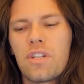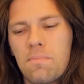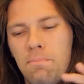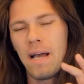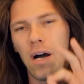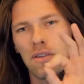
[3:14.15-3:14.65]

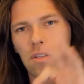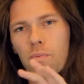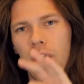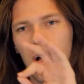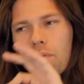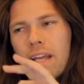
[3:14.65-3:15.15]
just bounce
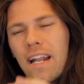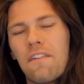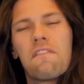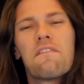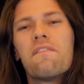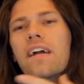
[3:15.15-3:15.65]
around at a
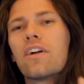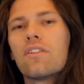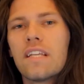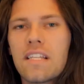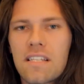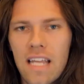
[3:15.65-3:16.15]

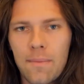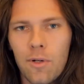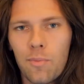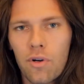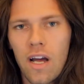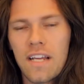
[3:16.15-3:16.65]
fairly
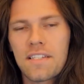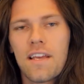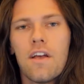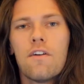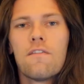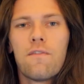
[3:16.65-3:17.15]
stable price
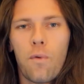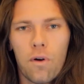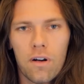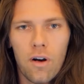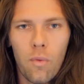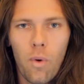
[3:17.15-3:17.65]

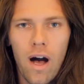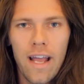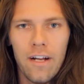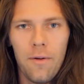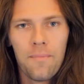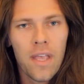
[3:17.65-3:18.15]
for a
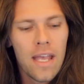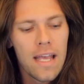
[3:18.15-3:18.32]
while.